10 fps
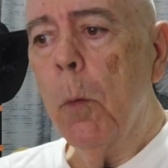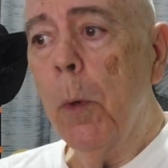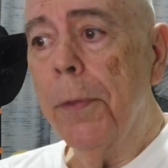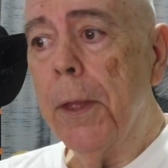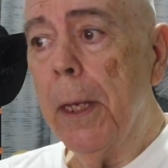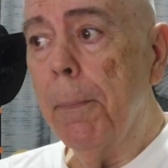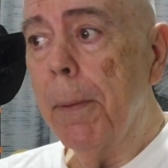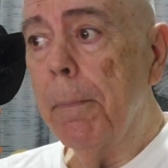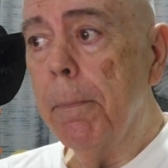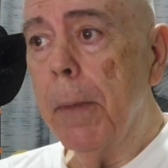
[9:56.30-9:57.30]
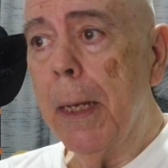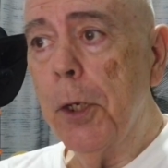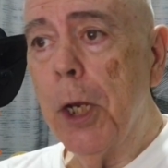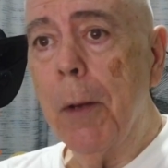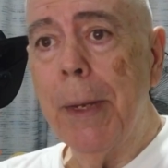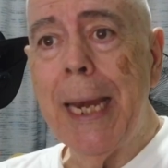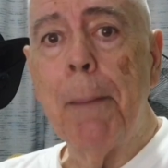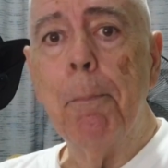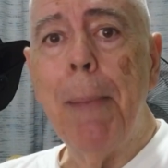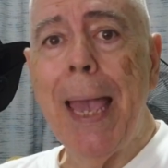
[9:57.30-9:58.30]
With a gentleman
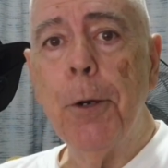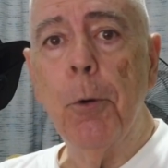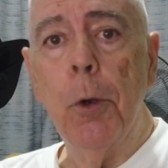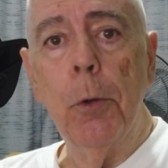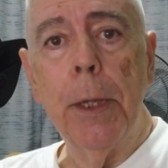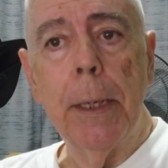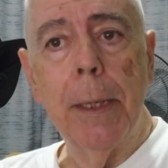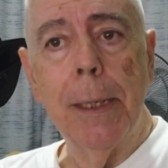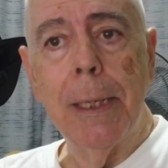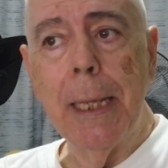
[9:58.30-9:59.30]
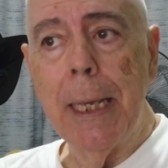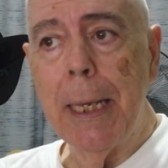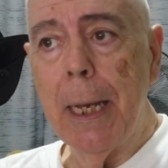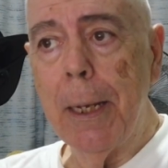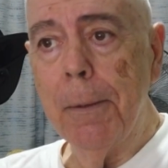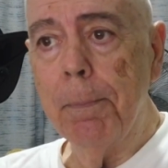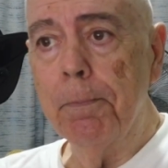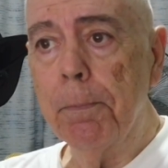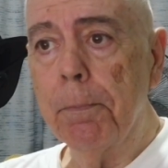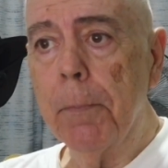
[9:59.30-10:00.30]
named Bandrew that is
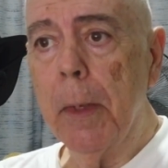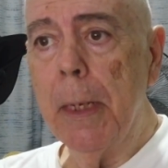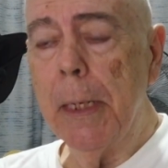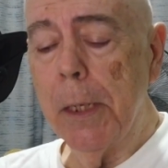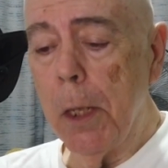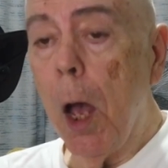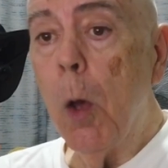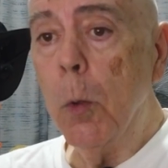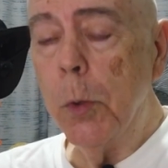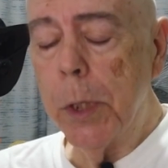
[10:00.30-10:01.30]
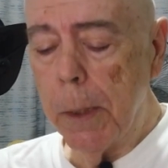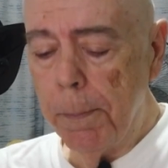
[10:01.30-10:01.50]
the host.